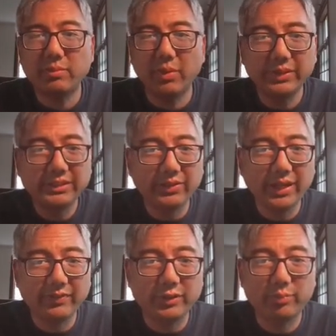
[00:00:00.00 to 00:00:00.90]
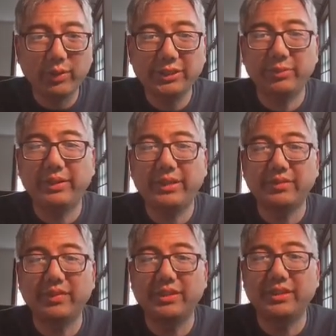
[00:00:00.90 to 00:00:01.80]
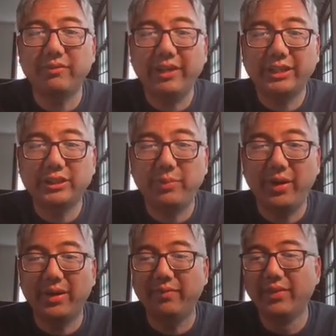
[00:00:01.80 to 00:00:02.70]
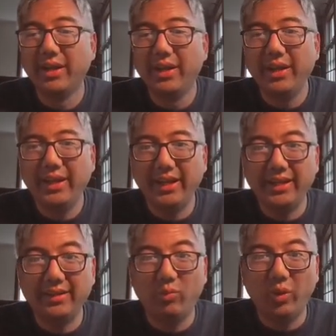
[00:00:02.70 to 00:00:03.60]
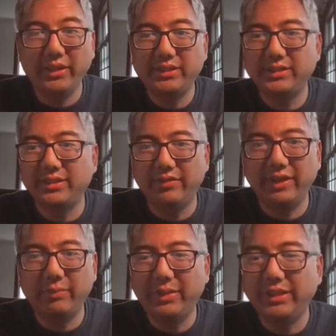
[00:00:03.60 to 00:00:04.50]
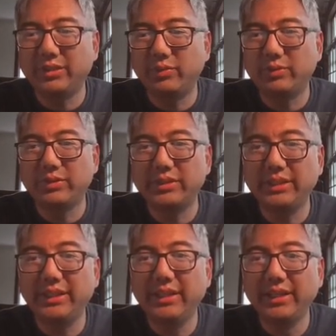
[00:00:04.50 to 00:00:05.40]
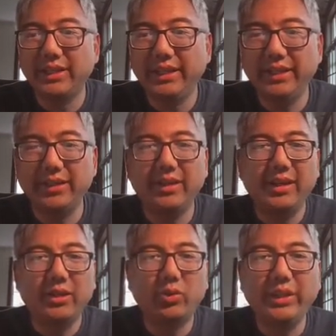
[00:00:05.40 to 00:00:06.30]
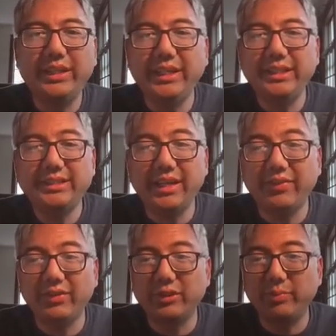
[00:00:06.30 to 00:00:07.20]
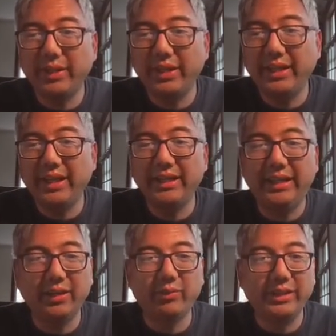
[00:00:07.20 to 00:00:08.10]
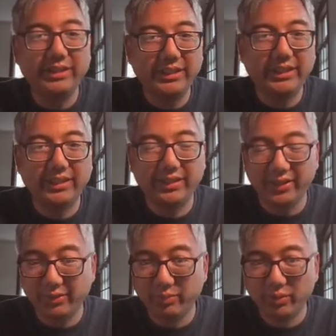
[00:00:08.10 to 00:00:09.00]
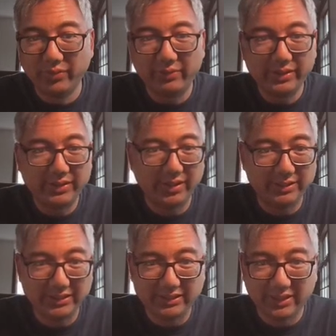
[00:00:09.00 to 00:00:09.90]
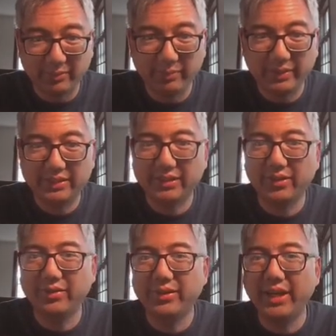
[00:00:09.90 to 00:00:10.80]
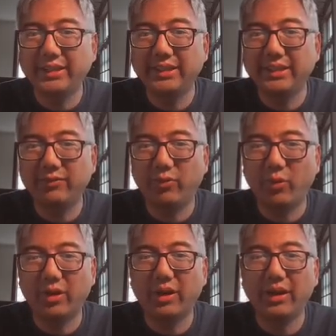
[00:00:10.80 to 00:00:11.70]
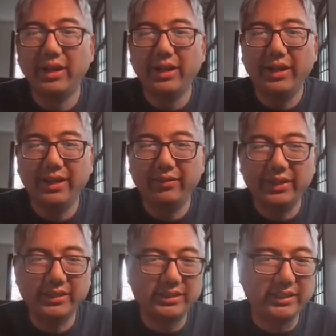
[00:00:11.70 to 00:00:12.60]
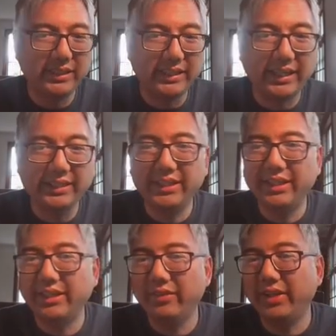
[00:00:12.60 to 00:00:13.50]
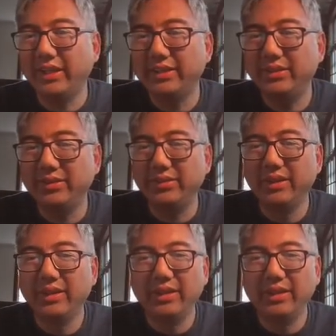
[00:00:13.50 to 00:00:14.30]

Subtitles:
but we still have this pressure because of this advanced pawn and white's developed pieces, which we'll see here. Queen to e7 was played, and here we see another move that we saw just a couple minutes ago, knight to d4, and we can see the idea here, knight to